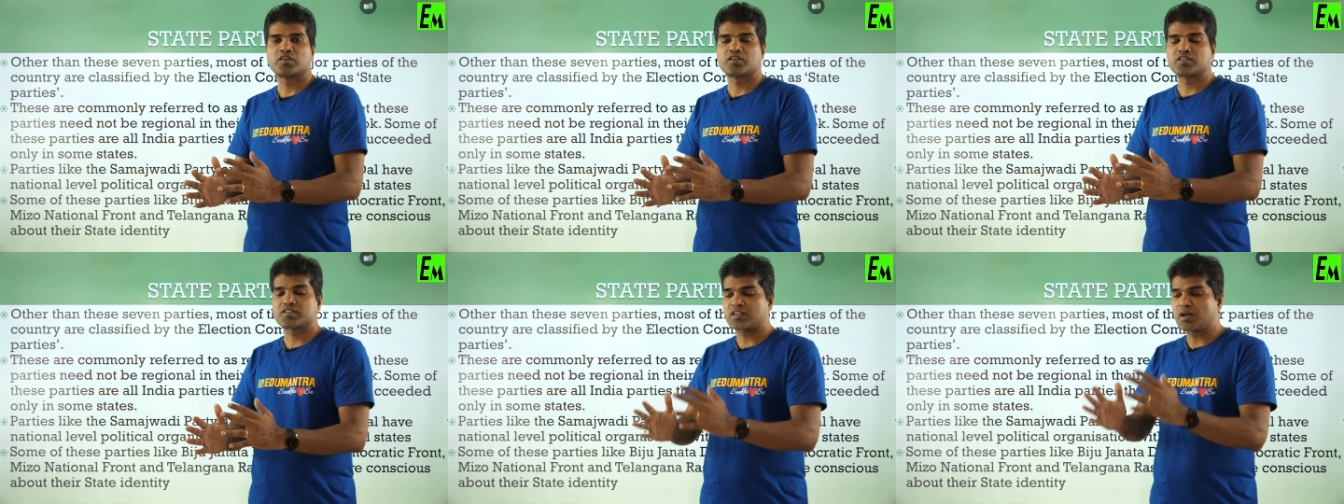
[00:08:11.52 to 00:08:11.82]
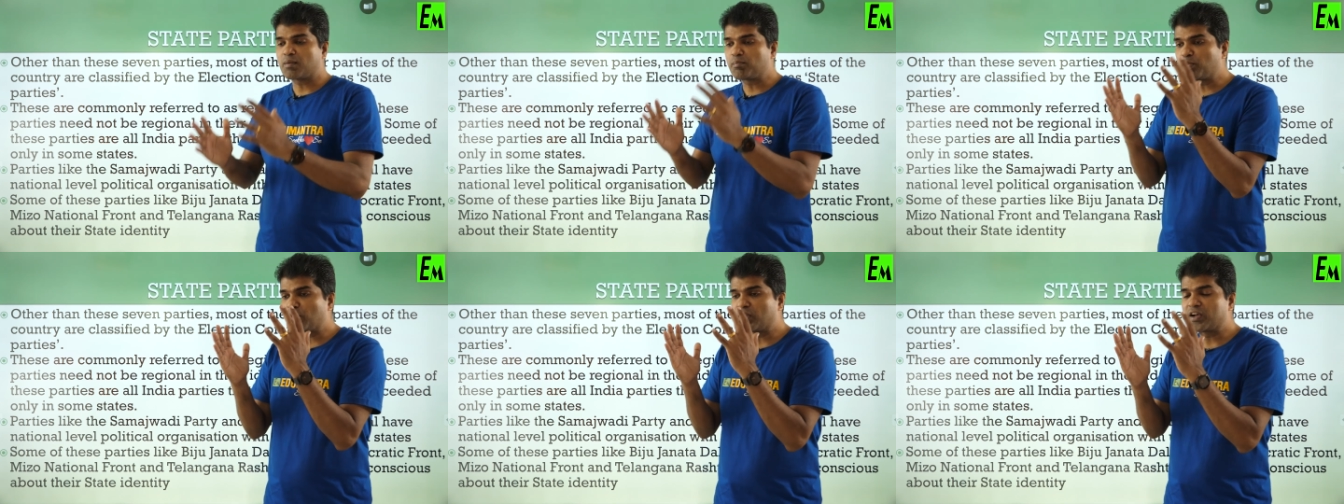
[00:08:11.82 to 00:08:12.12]

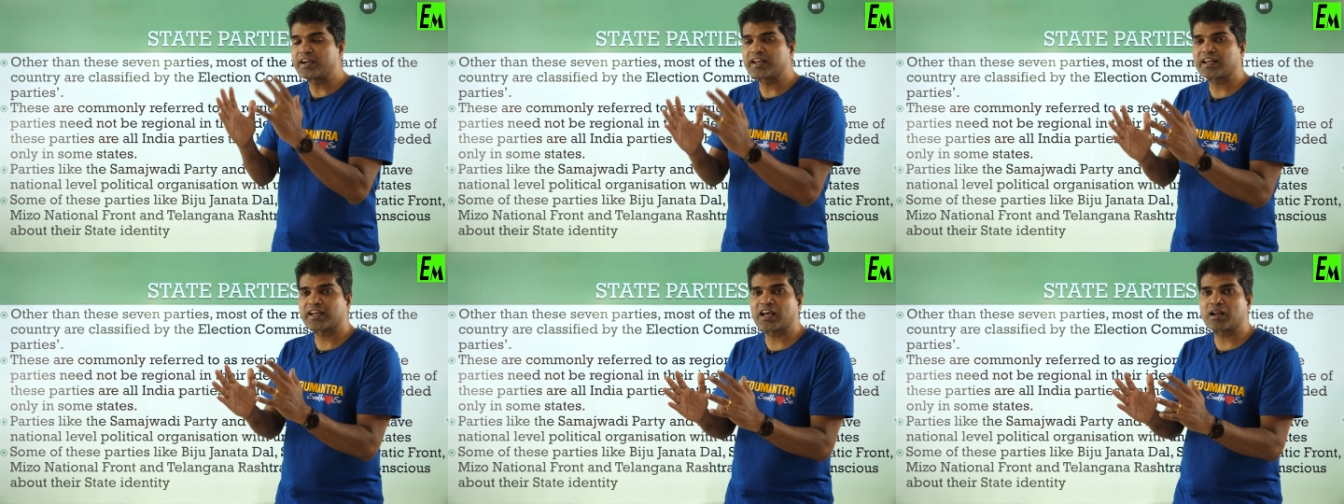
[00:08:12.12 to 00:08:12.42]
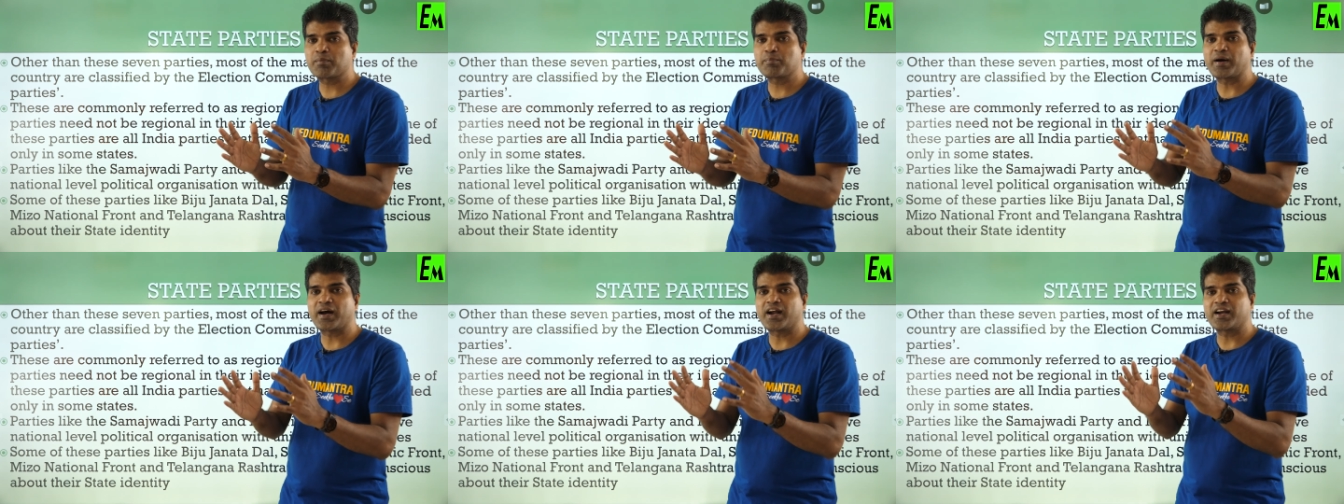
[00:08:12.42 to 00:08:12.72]
some
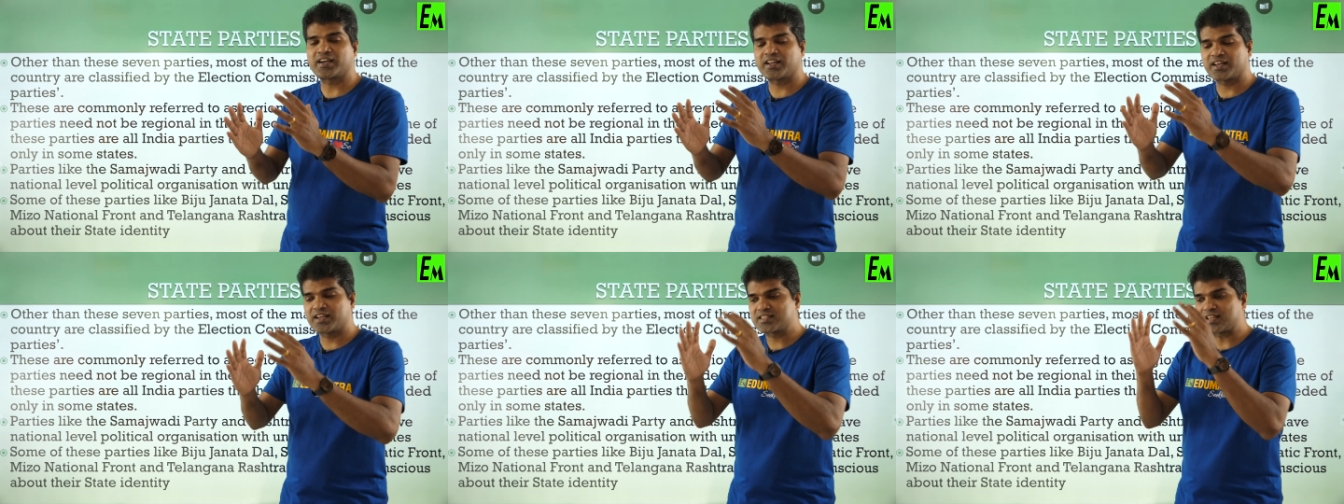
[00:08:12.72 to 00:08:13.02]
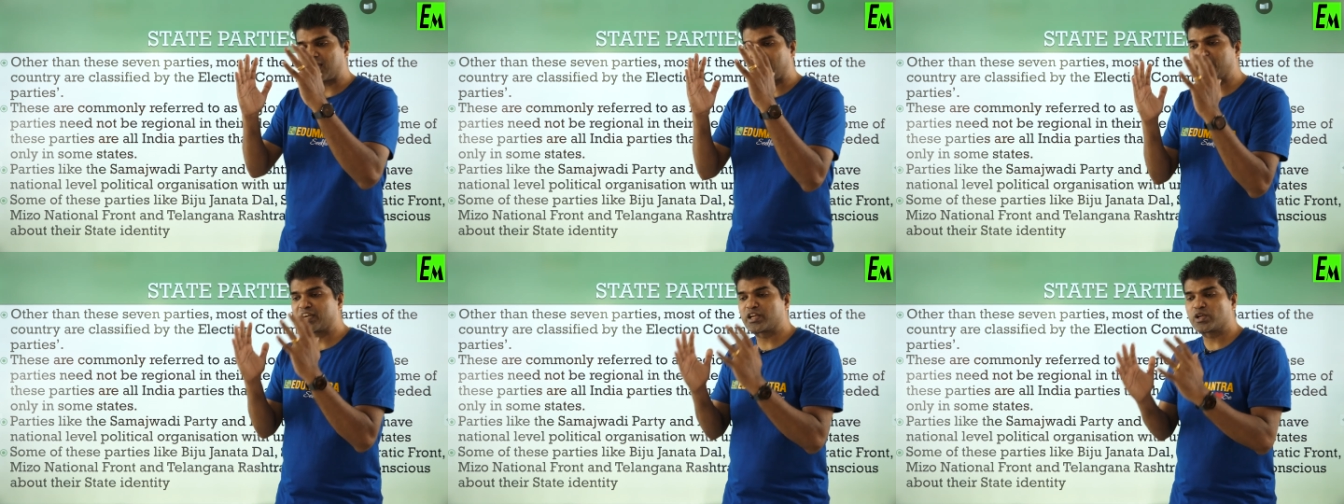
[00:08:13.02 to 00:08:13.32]
political parties
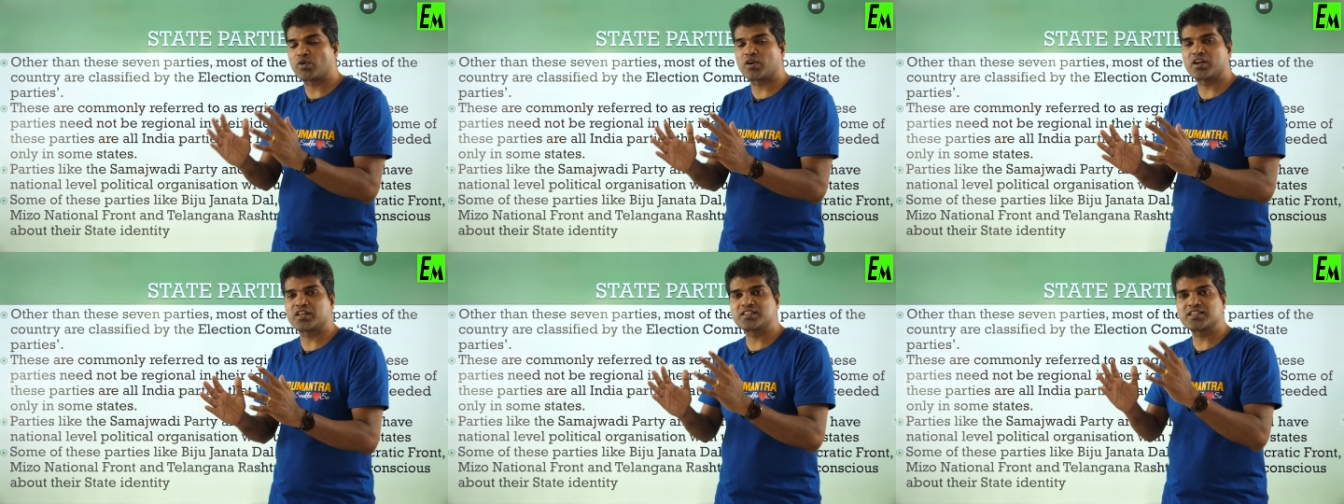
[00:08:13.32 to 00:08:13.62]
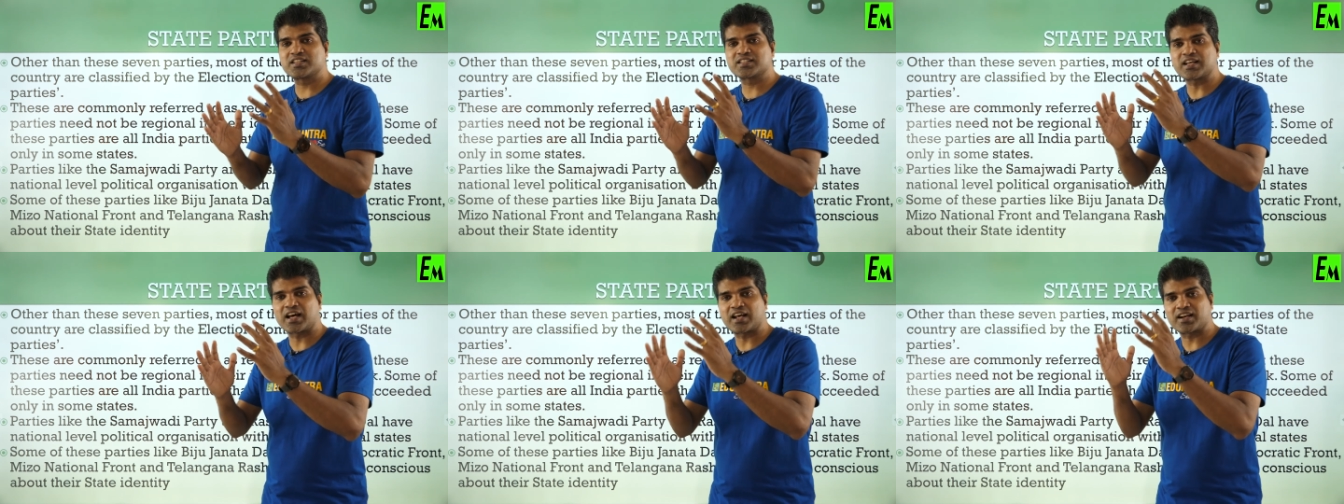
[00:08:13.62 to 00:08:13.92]

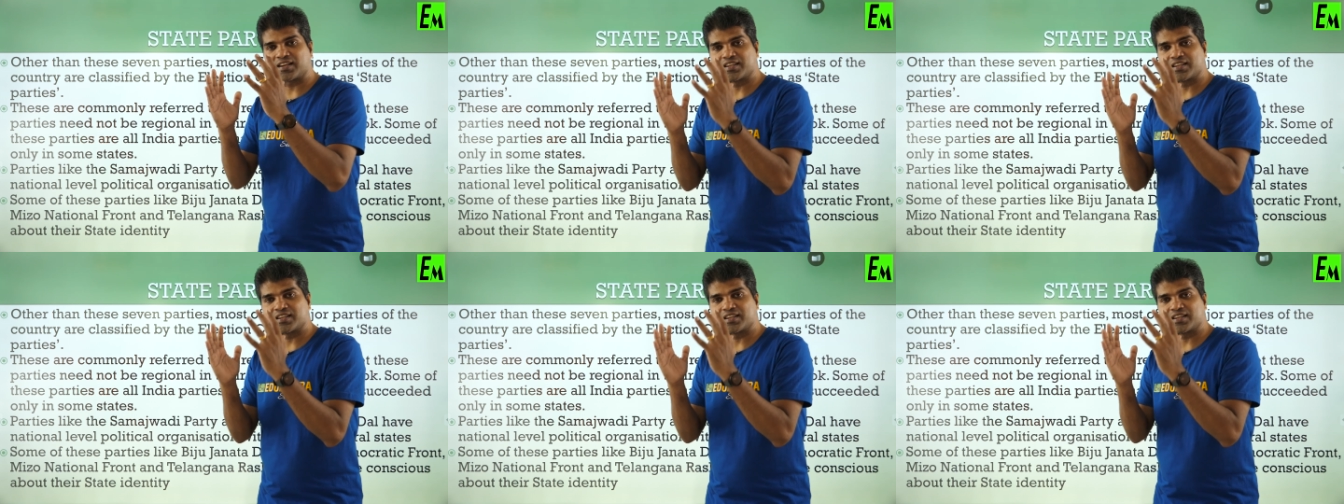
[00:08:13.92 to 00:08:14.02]
ideologies are